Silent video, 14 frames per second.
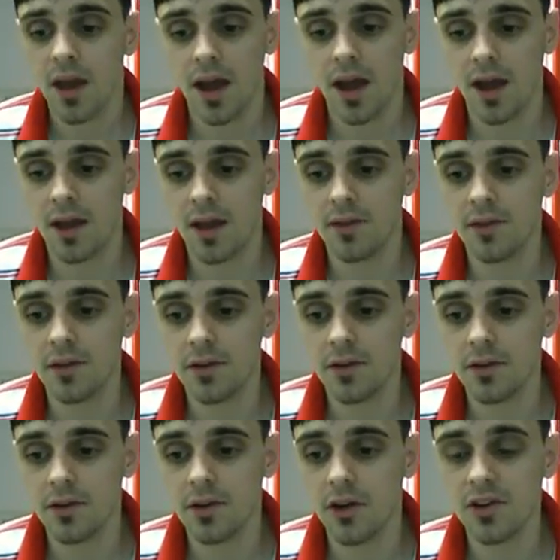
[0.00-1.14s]
and,
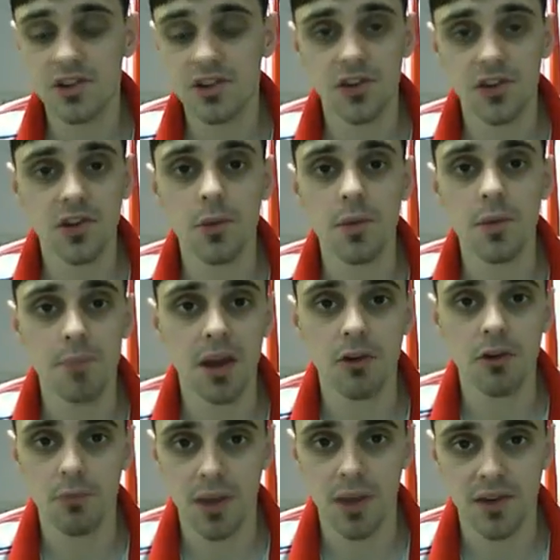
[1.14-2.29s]
you know, it's just going to be
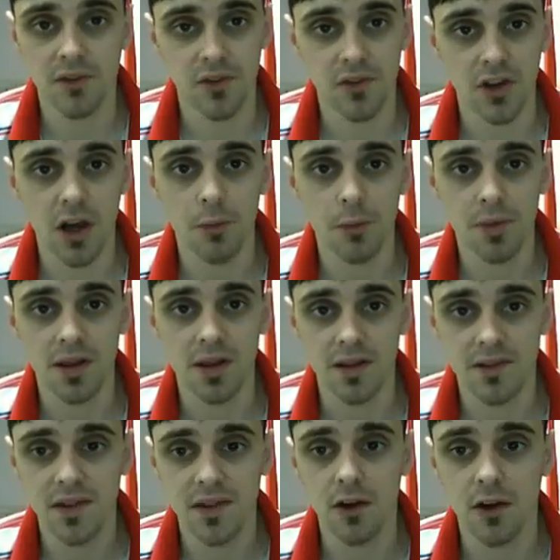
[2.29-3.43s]
bigger and better for the company
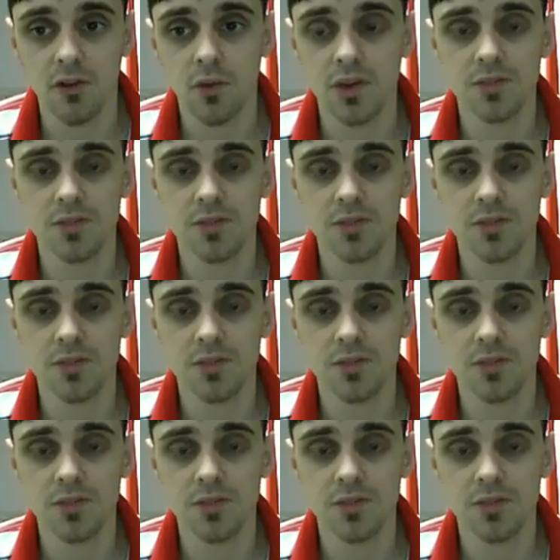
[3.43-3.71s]
itself,